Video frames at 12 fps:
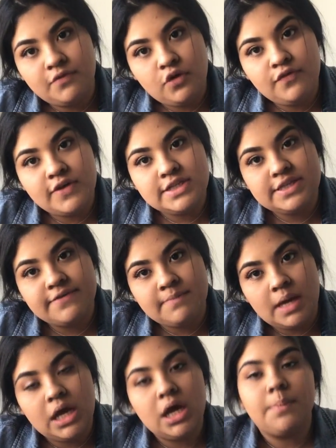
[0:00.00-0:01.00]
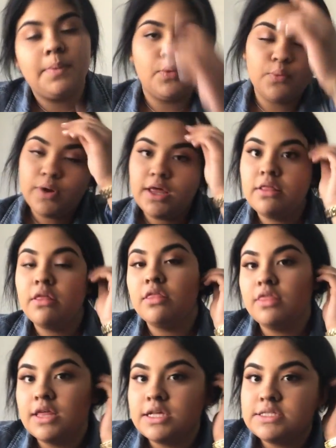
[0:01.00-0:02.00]
a full face of makeup with
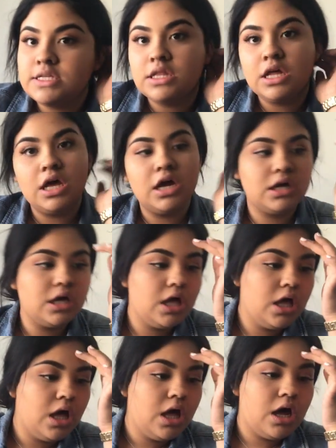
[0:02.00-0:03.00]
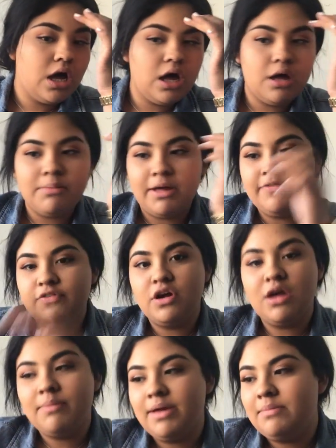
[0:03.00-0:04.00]
this look. I
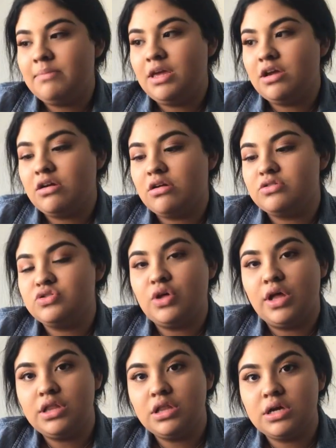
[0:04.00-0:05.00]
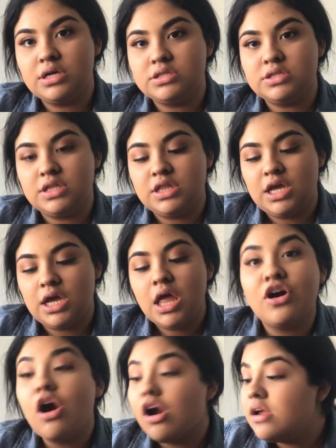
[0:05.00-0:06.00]
forgot my mirror, so I have to look into the thing.
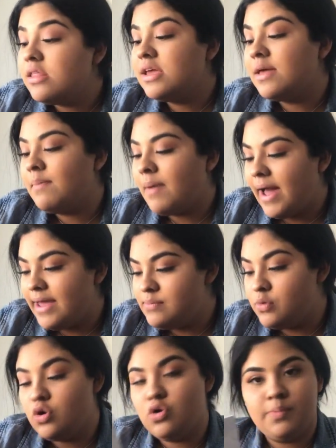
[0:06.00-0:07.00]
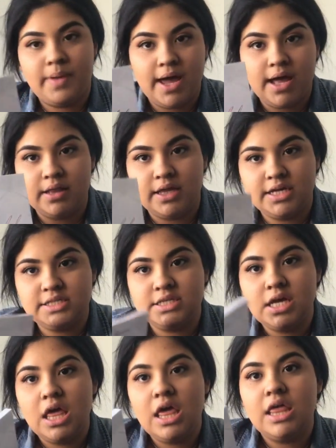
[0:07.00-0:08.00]
Carly Bible
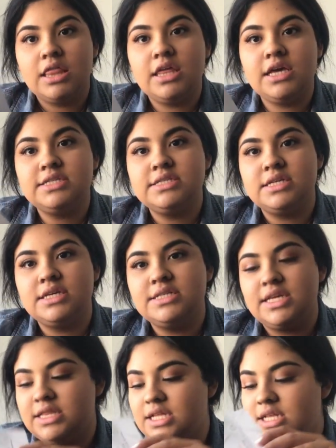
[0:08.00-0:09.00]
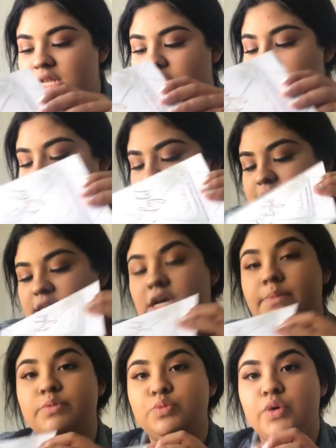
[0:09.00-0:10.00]
palette. This is like the deluxe, and it
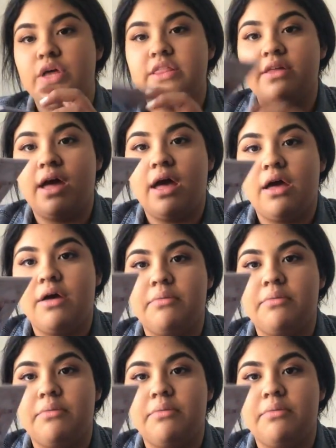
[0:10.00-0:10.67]
comes with